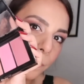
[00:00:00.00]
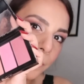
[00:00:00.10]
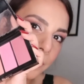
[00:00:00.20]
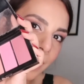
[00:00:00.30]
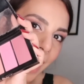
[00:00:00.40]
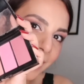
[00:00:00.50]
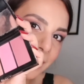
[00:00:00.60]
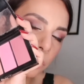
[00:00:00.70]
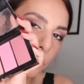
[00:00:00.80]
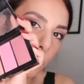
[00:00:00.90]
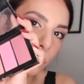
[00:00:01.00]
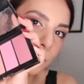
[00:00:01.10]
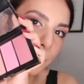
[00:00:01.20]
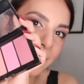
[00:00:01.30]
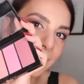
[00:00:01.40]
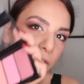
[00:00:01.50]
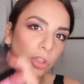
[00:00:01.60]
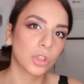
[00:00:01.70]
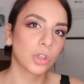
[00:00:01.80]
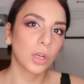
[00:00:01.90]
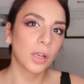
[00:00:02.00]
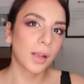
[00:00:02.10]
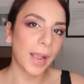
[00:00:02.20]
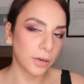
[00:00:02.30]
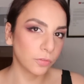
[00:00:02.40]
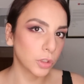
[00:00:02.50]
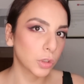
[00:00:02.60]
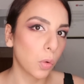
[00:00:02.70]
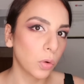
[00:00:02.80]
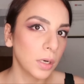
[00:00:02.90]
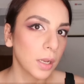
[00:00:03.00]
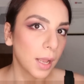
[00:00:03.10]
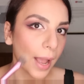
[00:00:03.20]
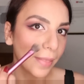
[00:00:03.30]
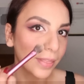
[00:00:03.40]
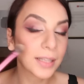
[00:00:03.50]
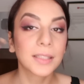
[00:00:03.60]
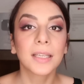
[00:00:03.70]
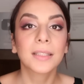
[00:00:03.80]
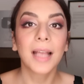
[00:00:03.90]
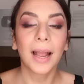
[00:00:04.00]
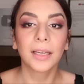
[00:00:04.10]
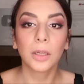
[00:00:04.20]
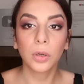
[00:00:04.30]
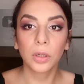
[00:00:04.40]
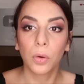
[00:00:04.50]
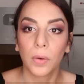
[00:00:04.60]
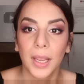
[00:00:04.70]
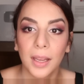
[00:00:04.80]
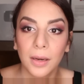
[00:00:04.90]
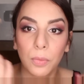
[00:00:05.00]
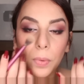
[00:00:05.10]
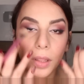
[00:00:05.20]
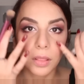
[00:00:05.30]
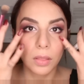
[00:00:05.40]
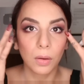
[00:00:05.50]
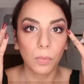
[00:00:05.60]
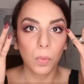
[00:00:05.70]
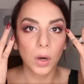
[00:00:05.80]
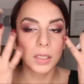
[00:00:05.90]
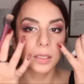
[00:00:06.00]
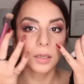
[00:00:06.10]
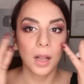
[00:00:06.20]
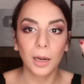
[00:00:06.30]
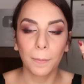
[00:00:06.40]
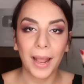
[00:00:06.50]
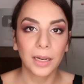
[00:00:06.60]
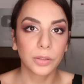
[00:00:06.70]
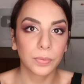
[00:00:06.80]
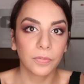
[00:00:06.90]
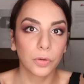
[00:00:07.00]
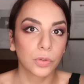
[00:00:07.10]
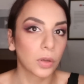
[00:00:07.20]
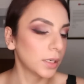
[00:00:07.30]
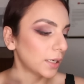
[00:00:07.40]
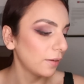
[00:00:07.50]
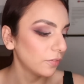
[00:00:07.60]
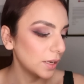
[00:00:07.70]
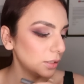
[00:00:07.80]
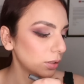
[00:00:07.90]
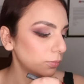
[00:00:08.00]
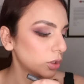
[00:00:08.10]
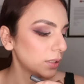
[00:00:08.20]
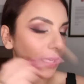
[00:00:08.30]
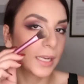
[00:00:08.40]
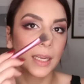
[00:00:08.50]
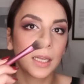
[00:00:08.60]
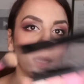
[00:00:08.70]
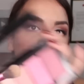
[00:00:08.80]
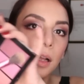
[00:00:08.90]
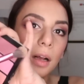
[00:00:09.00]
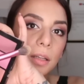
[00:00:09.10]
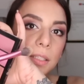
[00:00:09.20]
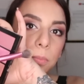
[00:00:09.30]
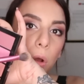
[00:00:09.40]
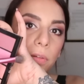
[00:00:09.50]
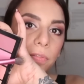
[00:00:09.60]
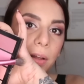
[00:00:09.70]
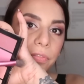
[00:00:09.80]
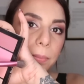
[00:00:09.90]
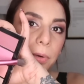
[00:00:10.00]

light rose pinkish kind of a tone, and that's exactly going to go in with what color palettes we've used on the entire face. So I'm just taking a small fluffy